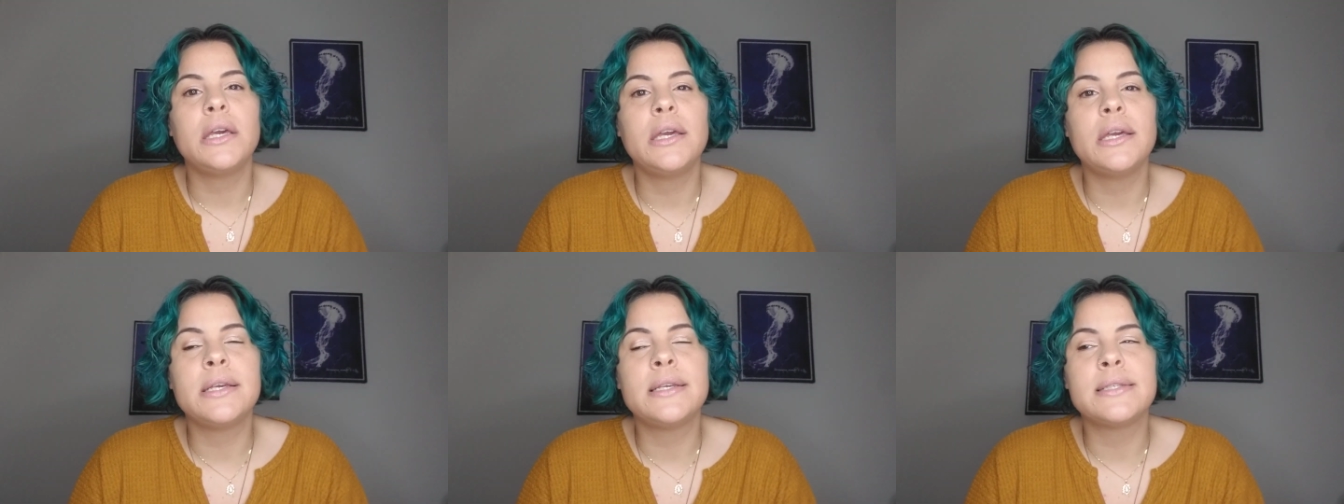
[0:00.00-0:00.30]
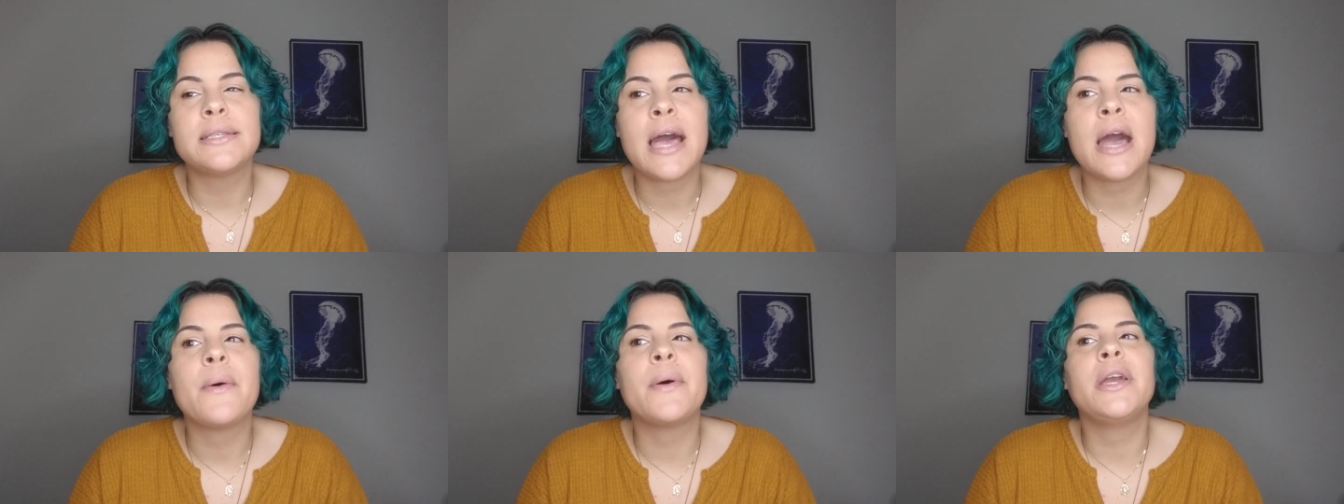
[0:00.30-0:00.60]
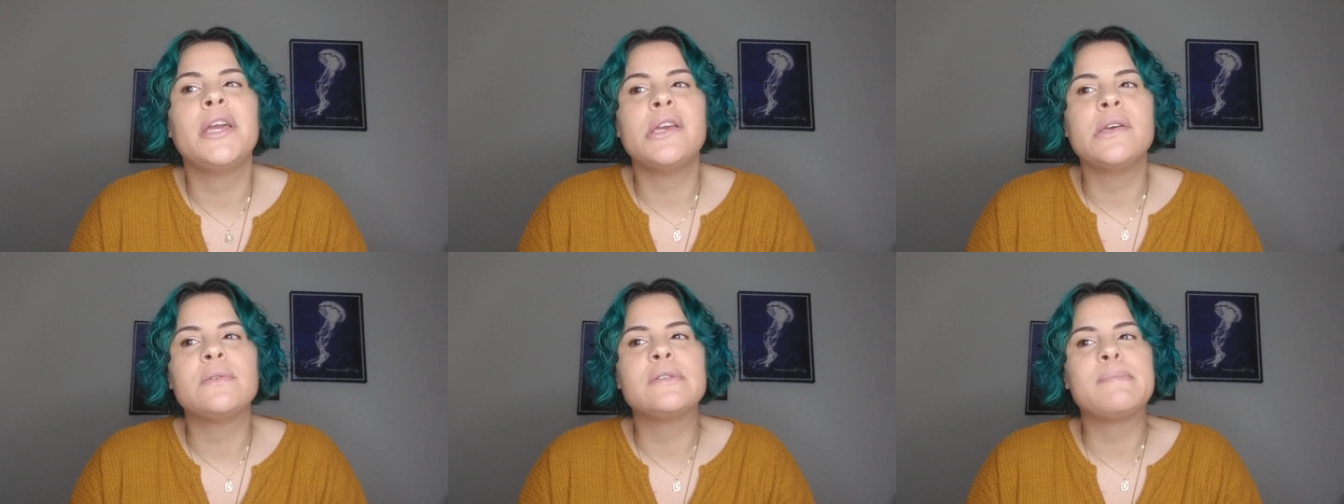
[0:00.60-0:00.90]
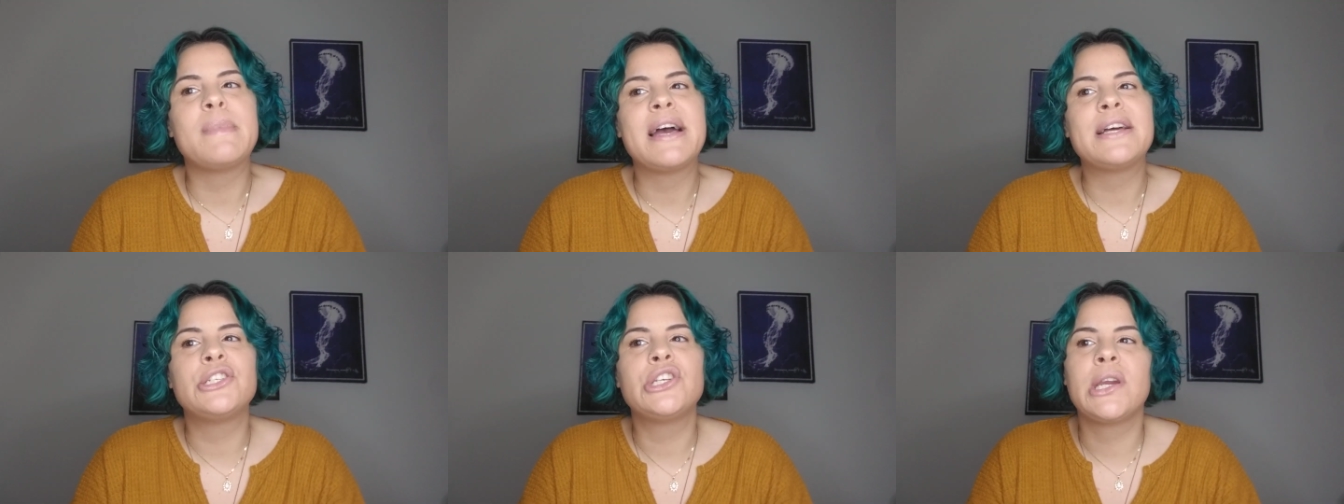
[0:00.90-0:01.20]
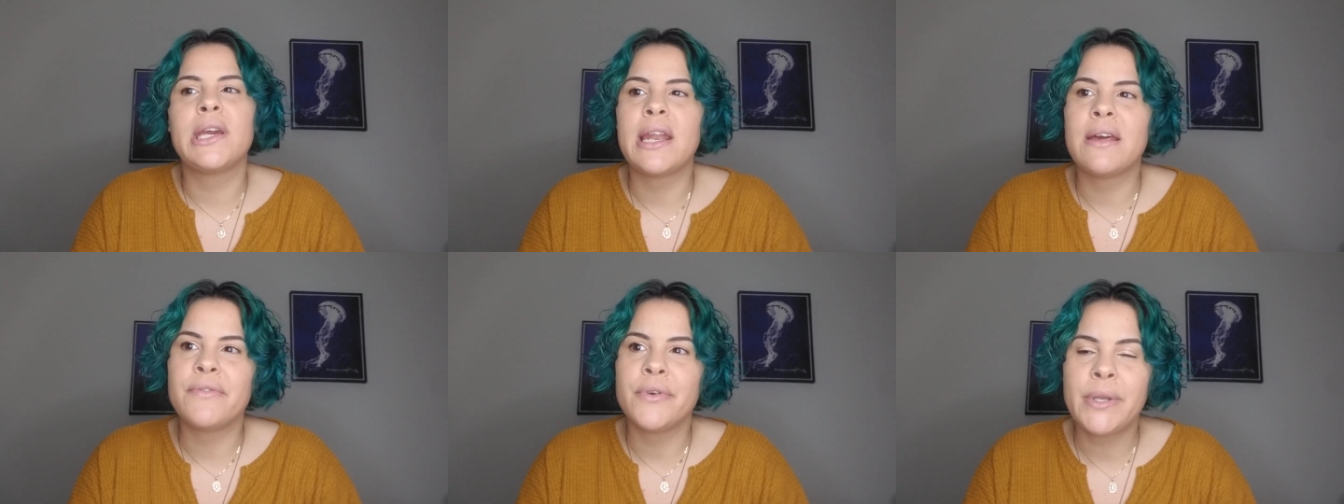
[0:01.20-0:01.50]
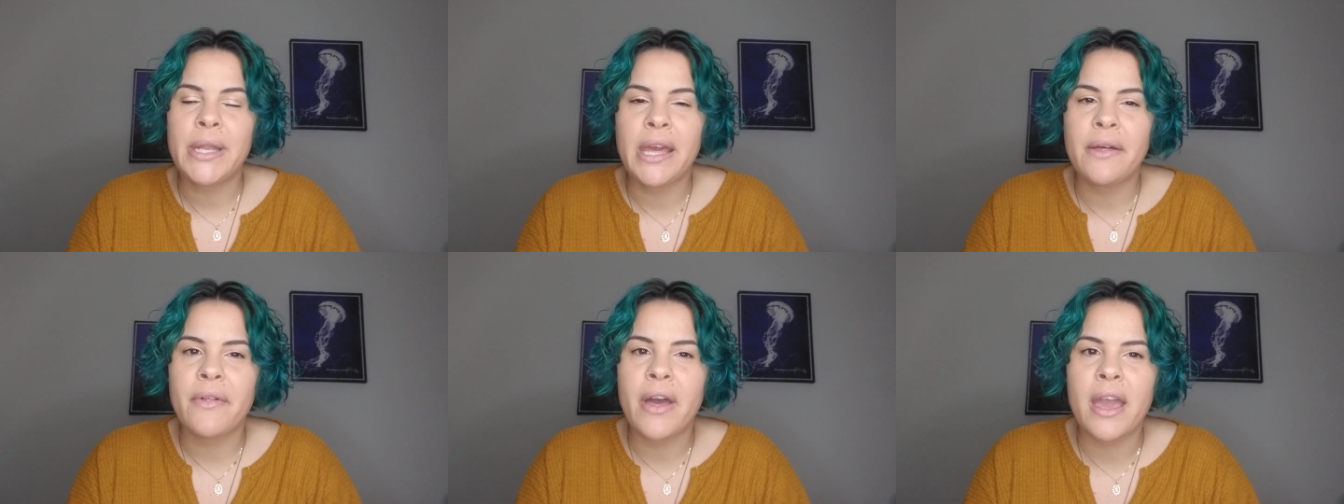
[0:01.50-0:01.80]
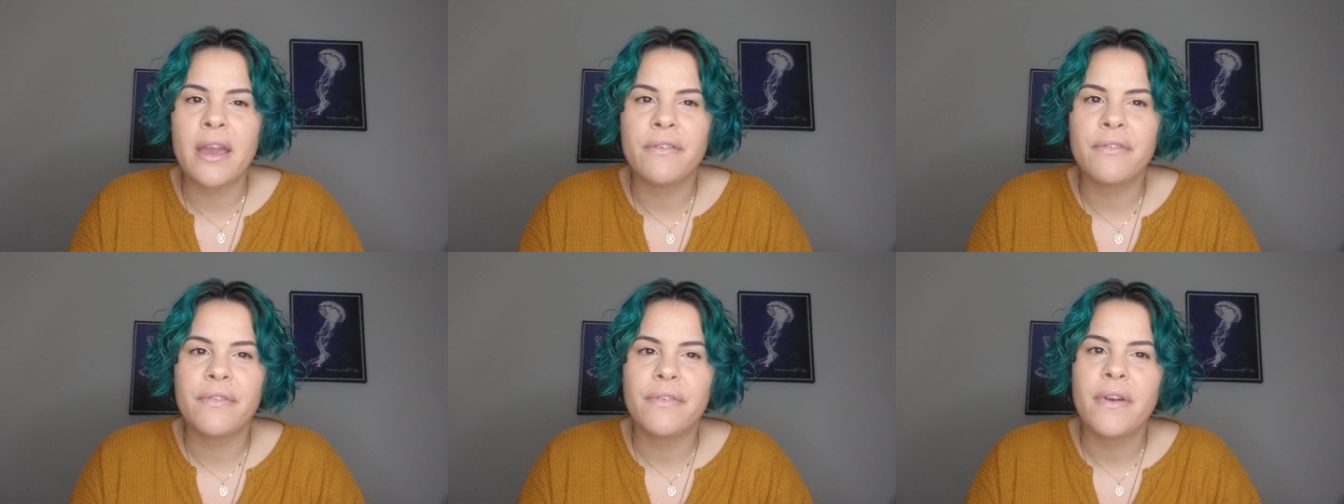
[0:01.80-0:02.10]
is how I use magic in everyday
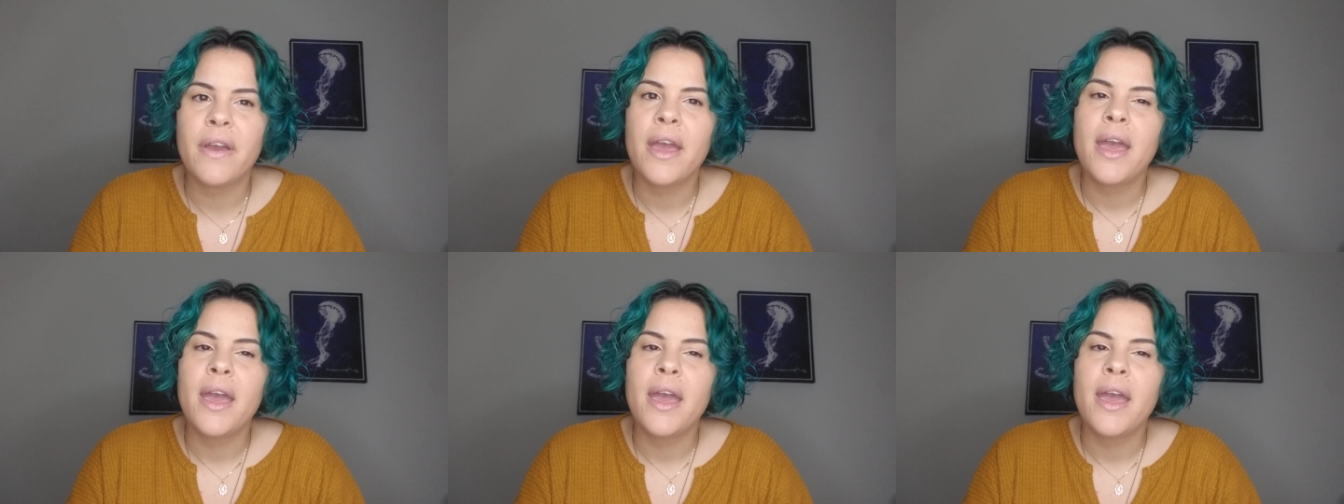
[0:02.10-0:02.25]
life.